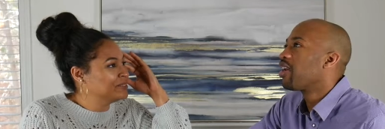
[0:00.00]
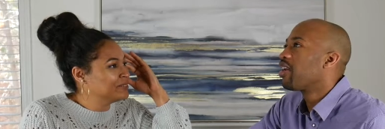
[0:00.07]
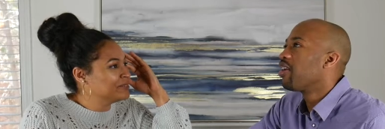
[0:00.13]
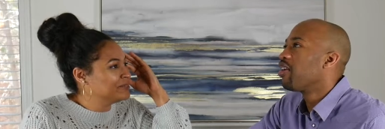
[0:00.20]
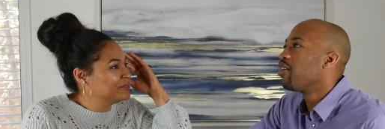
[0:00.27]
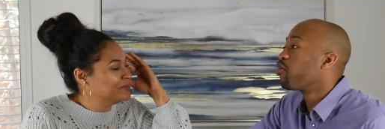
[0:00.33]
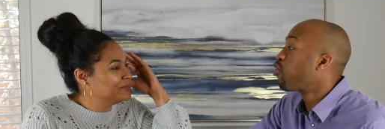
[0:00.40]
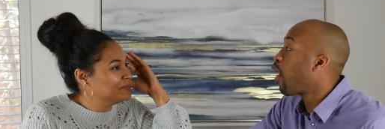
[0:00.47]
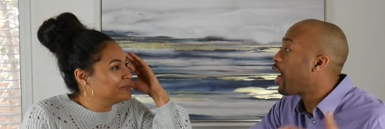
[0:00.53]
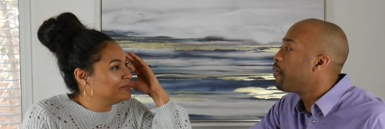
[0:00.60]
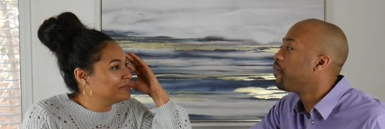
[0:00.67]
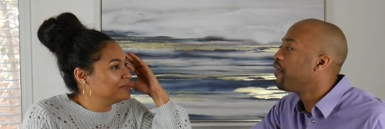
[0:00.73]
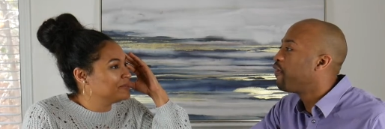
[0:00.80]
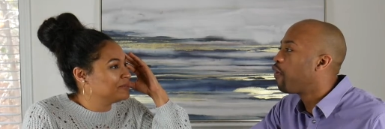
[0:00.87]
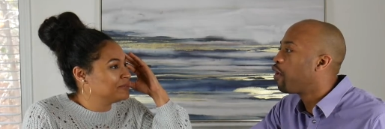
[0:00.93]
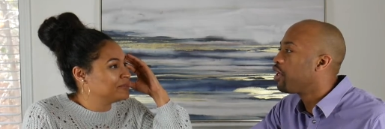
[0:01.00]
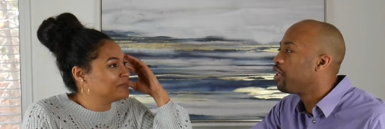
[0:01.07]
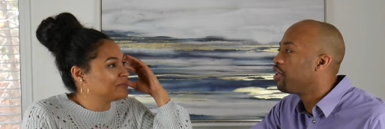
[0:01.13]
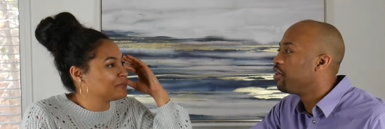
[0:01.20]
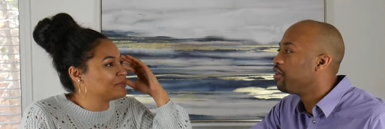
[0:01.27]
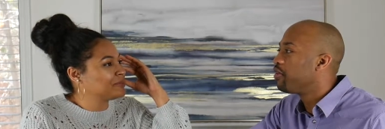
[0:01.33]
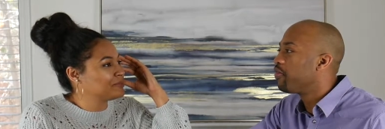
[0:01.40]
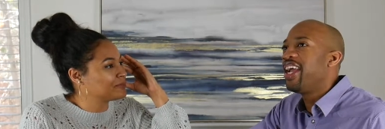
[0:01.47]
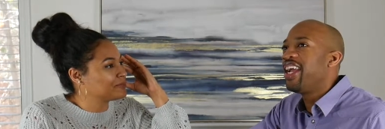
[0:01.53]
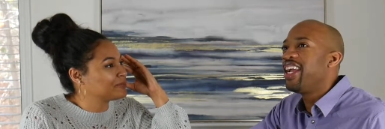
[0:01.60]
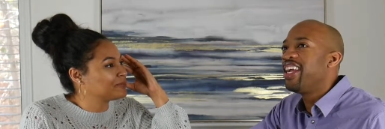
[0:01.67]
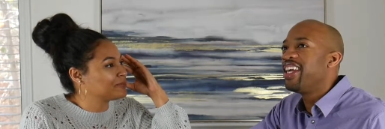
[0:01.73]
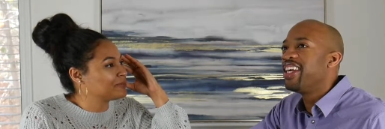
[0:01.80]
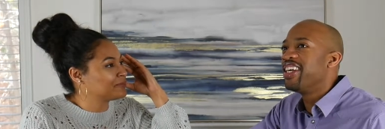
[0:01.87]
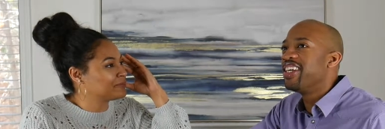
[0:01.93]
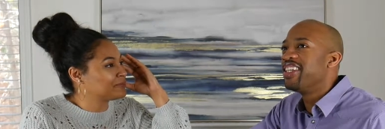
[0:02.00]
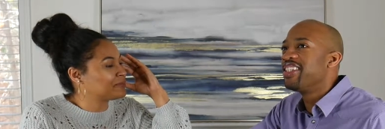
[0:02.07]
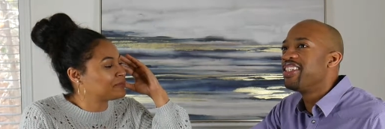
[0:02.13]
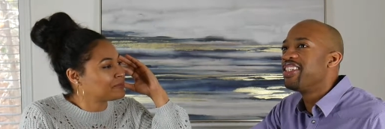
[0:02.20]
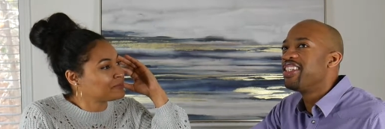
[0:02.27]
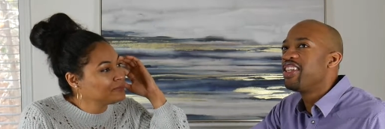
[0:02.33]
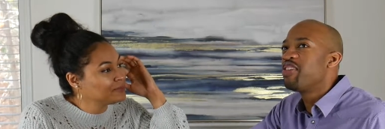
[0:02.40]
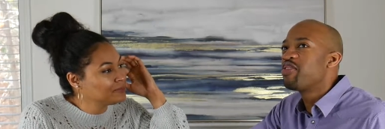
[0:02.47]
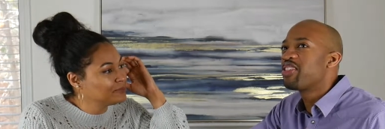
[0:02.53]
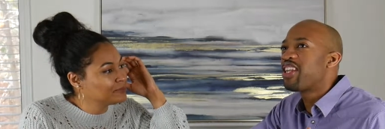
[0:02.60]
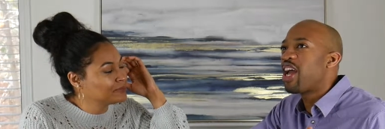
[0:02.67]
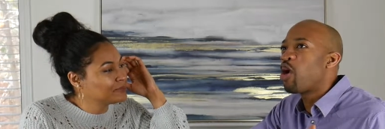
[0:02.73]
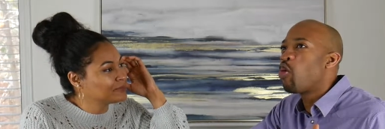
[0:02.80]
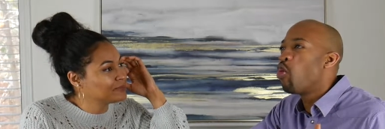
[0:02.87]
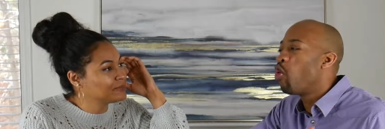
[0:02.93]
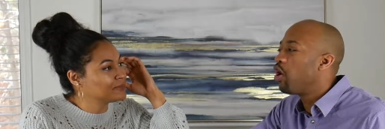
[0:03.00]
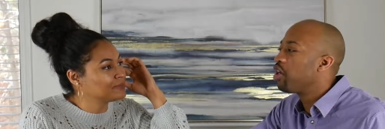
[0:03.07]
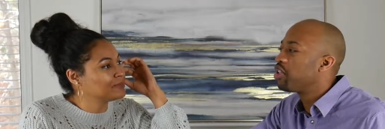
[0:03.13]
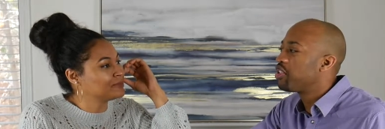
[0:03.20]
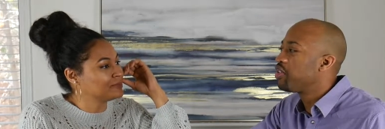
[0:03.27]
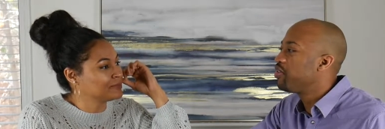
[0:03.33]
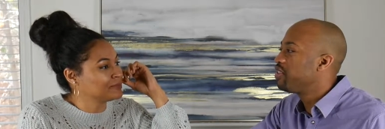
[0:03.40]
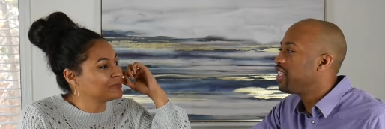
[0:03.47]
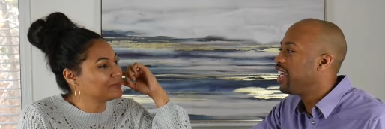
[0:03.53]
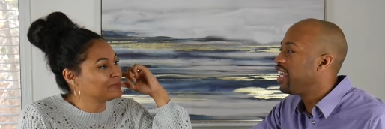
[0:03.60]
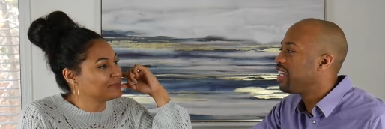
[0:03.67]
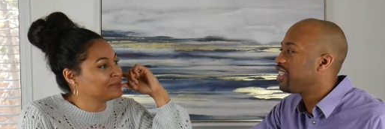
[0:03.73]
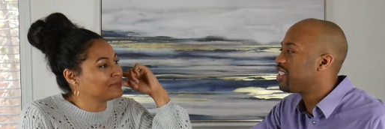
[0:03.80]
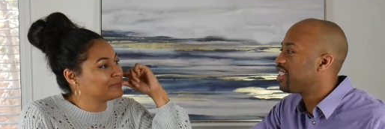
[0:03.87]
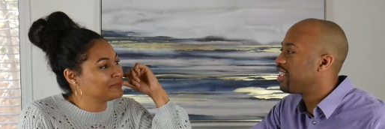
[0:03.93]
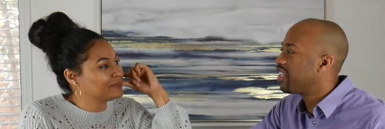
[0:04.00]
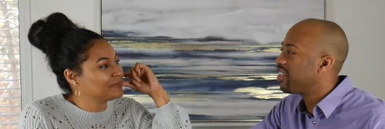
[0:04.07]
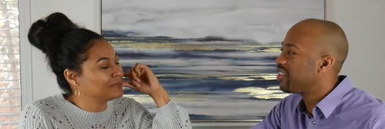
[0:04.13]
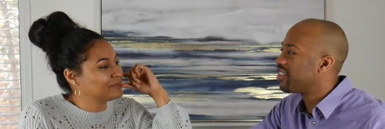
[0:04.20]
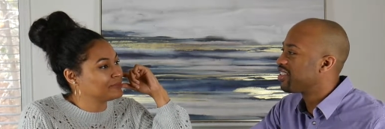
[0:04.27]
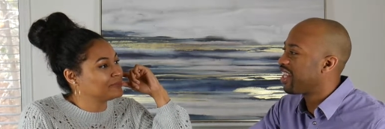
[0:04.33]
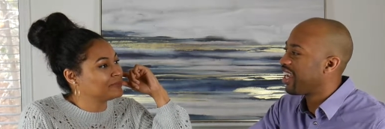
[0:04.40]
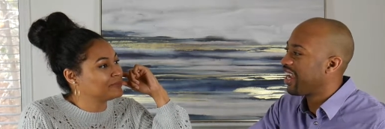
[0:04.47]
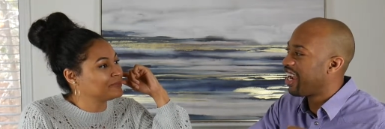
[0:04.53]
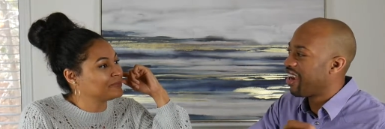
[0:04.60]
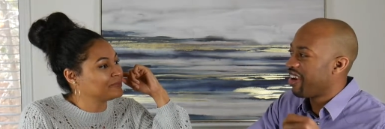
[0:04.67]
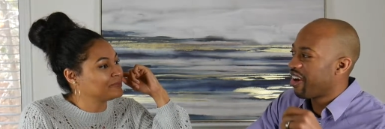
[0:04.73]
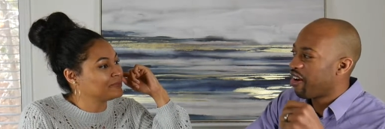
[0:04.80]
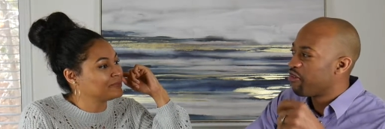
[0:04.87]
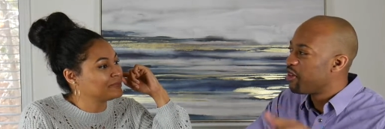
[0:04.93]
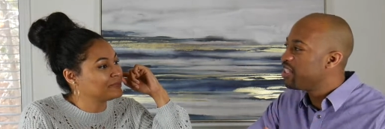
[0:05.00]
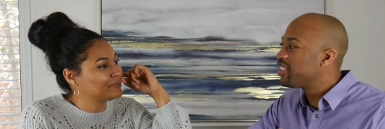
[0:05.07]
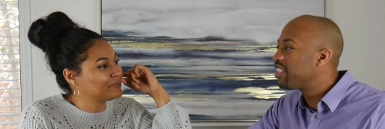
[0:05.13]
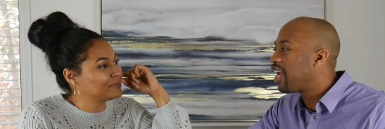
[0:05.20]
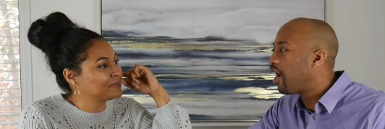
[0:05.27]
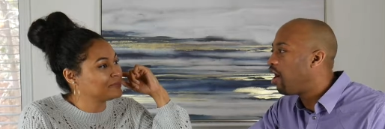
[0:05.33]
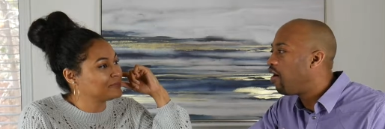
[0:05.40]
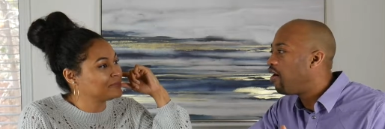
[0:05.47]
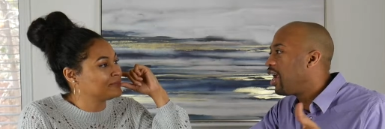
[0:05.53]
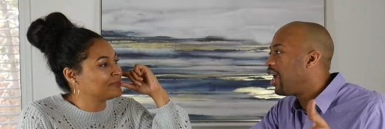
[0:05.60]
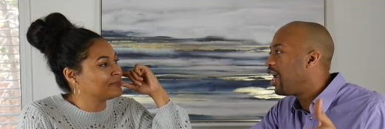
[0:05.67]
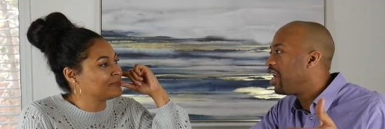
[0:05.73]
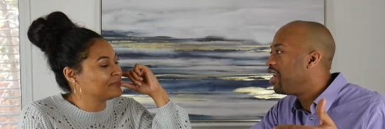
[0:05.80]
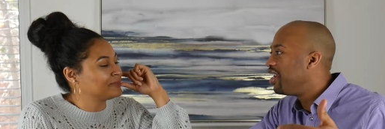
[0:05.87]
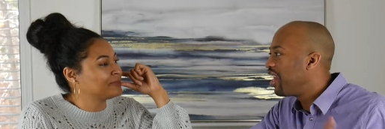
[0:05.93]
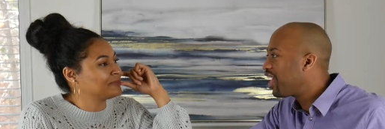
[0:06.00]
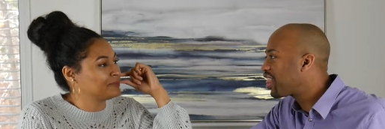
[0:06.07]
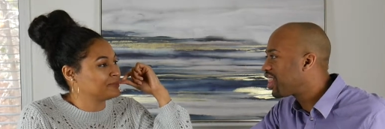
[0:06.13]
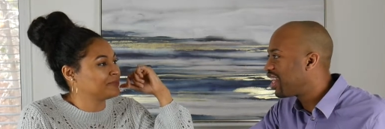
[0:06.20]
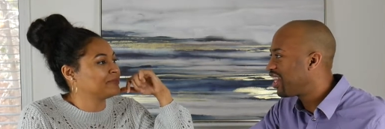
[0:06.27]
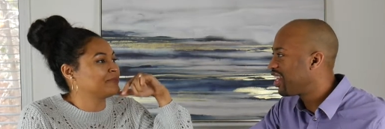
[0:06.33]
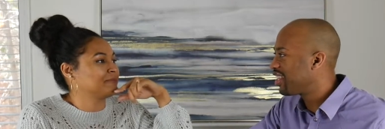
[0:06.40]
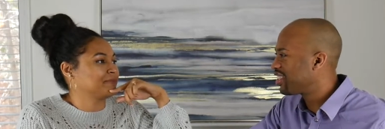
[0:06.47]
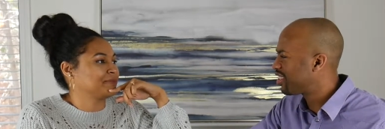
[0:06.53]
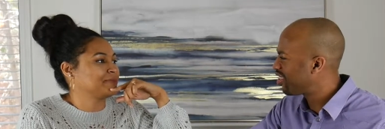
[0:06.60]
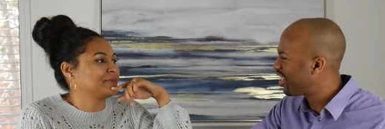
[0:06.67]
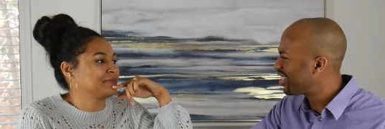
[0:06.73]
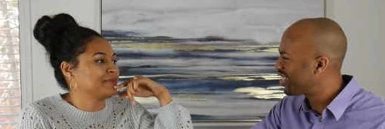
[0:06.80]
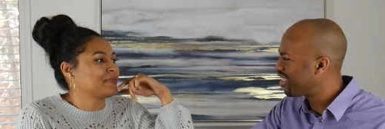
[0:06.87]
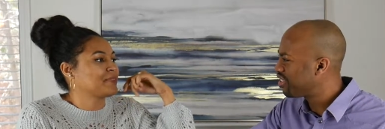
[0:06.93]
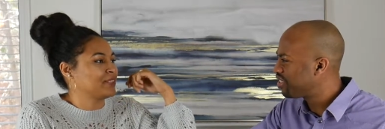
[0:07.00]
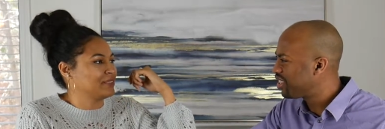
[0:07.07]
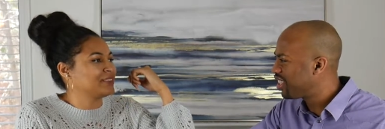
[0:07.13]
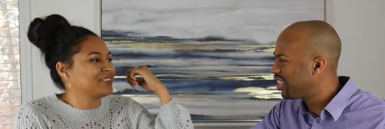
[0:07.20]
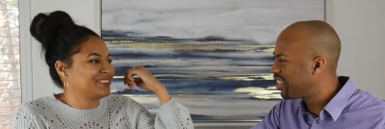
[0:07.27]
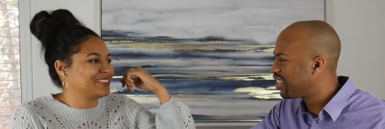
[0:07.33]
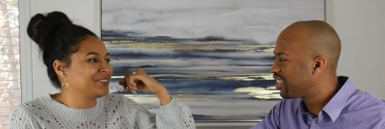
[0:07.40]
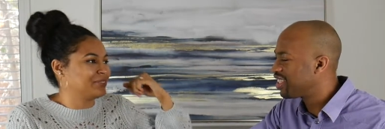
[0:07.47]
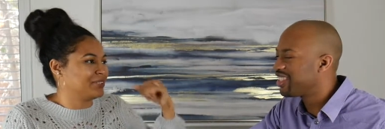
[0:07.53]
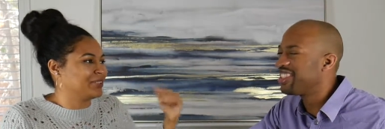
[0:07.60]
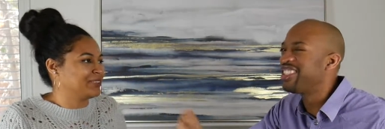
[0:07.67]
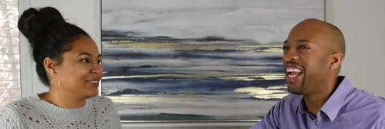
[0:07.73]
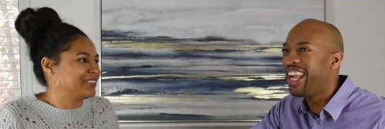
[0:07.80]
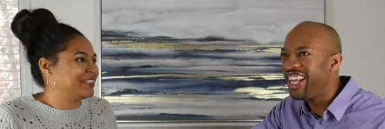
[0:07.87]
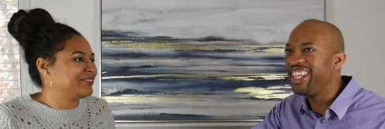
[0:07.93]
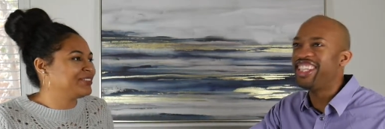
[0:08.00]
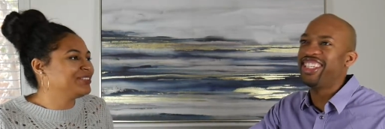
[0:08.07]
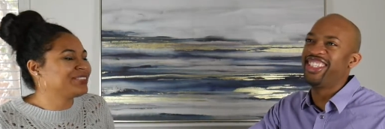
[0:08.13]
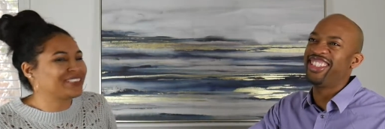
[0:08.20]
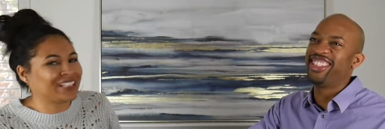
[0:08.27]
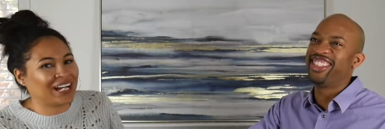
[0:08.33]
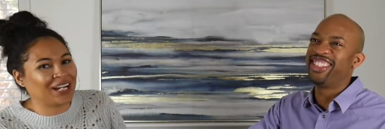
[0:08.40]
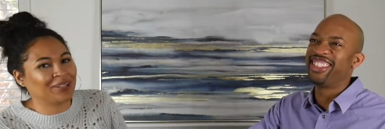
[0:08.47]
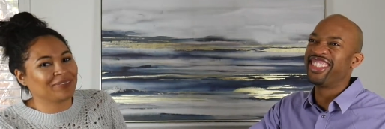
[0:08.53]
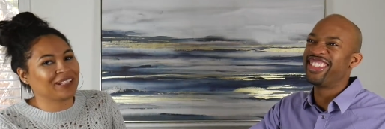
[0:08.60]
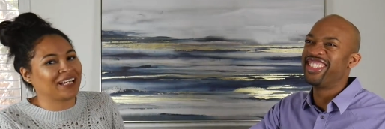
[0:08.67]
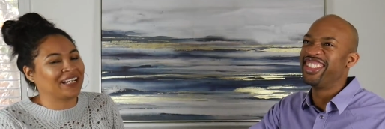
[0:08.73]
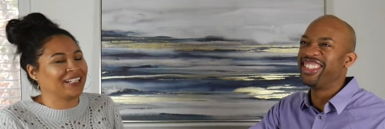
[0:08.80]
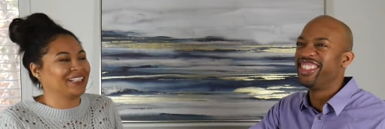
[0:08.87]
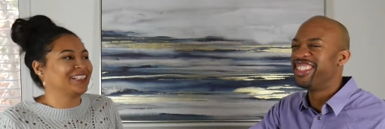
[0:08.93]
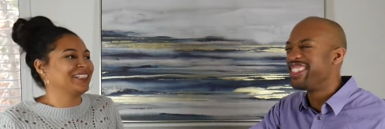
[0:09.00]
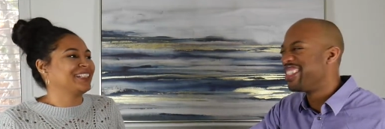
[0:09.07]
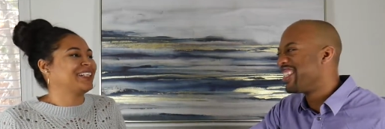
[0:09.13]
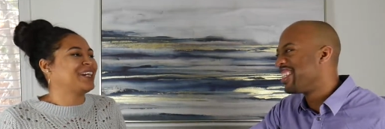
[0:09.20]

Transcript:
Speaker 1: a girl right before you, and it was like one or two texts, and then I was like, I, I reached out and nothing. So that's ghosted. It's still ghosted. Dang you stop,
Speaker 2: like,